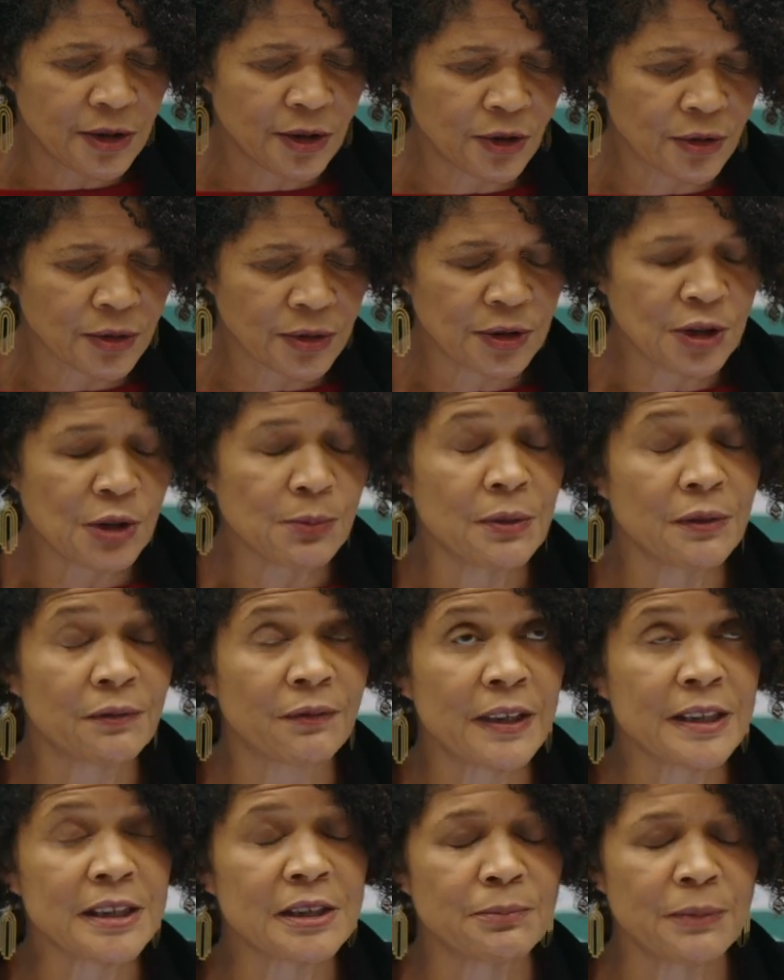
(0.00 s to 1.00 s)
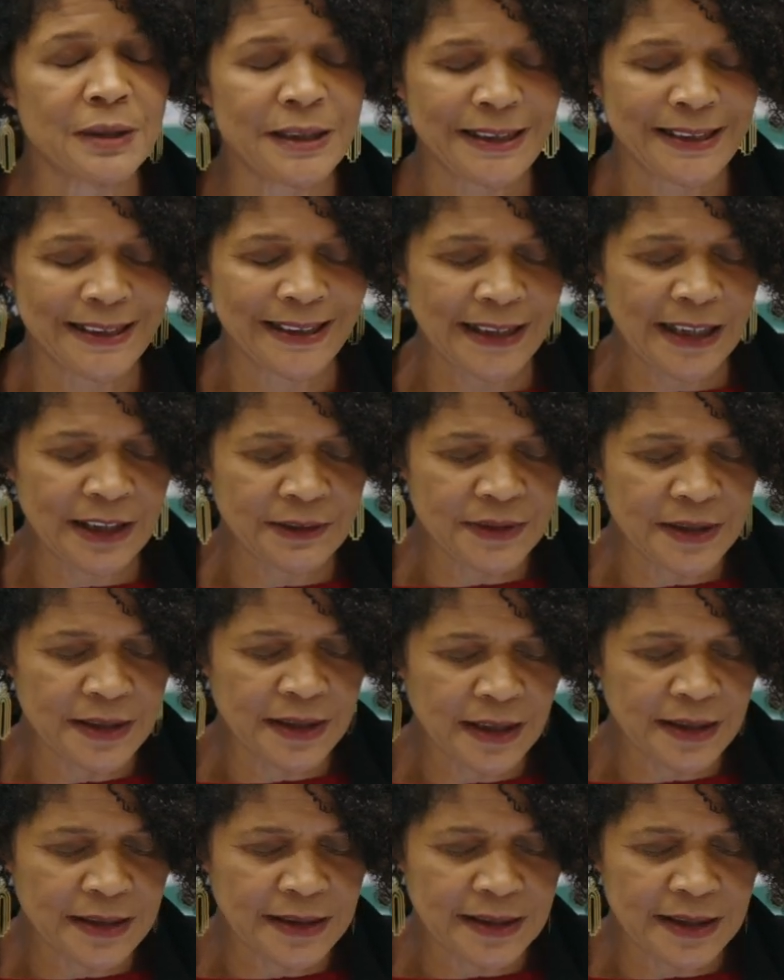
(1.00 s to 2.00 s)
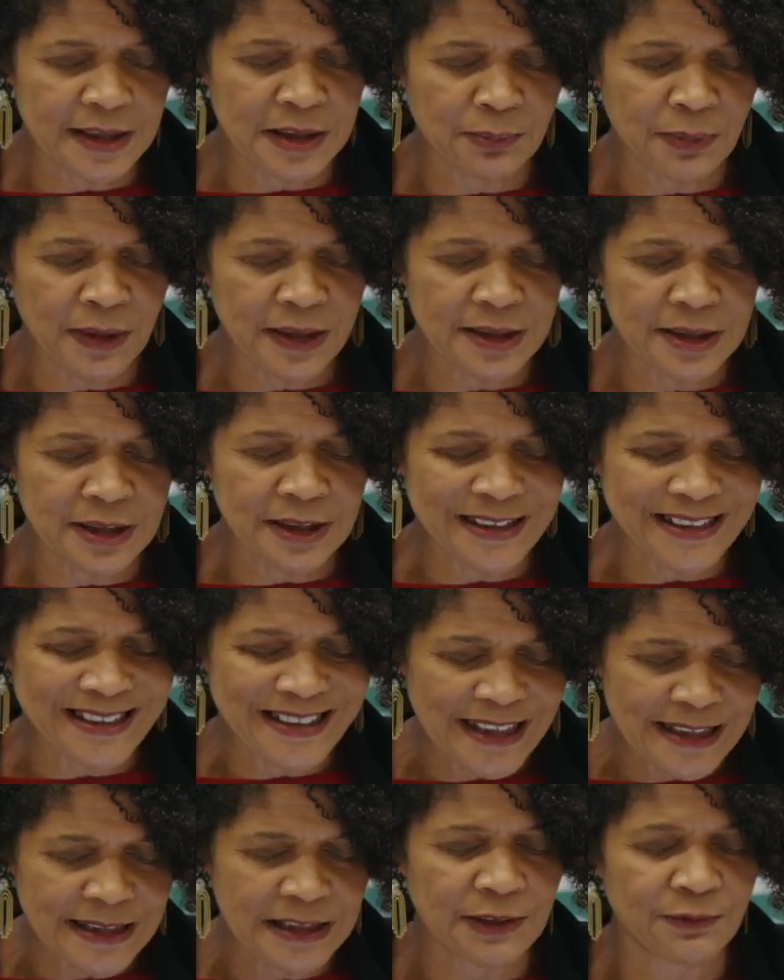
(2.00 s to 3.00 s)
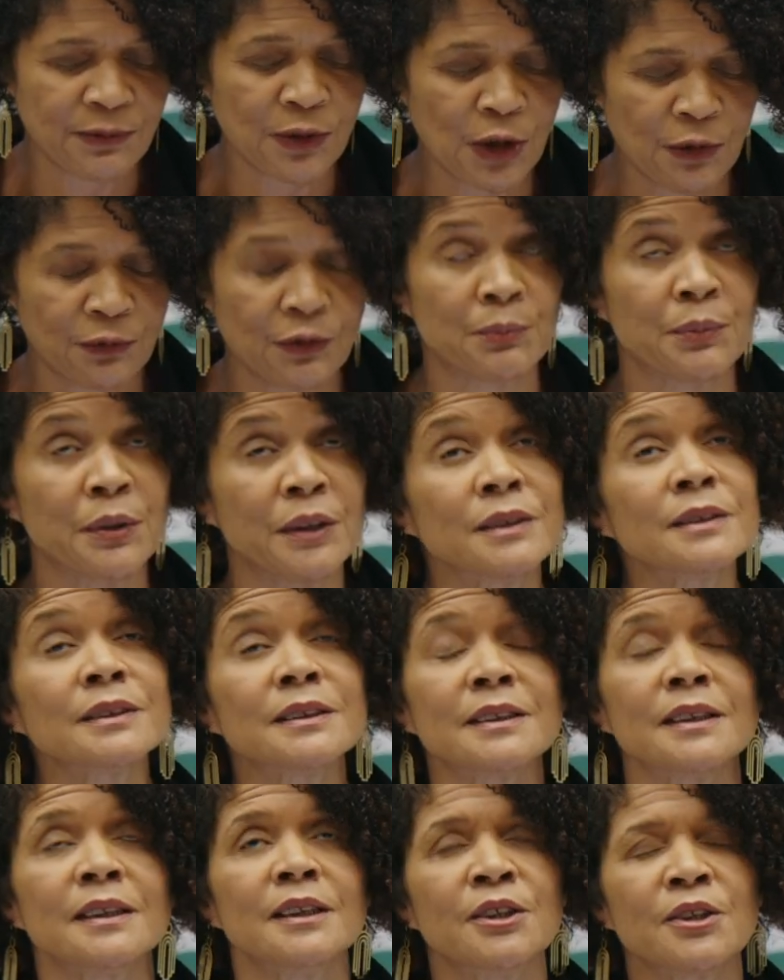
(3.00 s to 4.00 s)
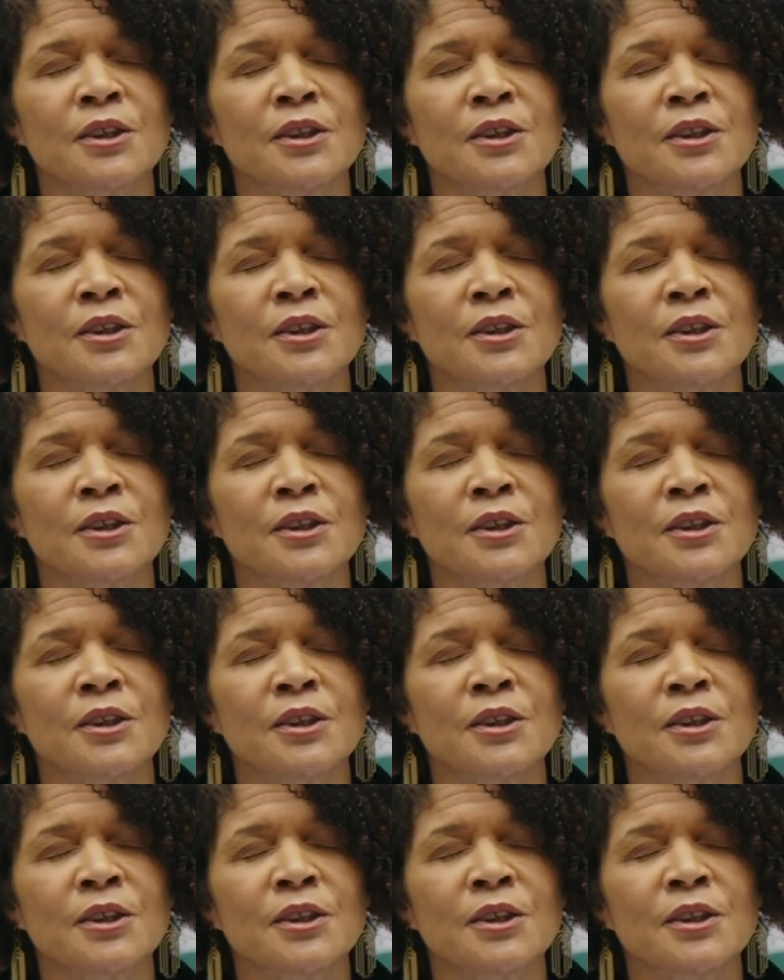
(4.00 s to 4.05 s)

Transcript: long-term investment in life sciences by successive governments,